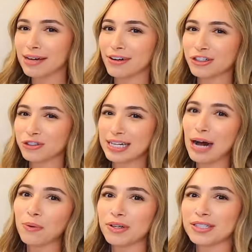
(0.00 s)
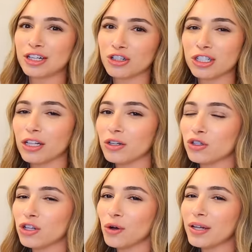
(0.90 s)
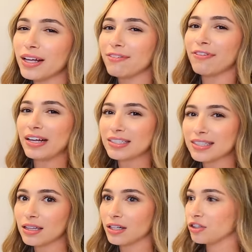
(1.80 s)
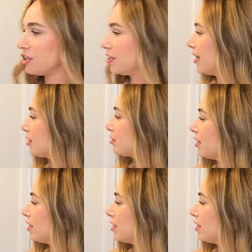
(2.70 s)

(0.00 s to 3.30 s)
have extra towels and it just looks so like fancy and luxurious.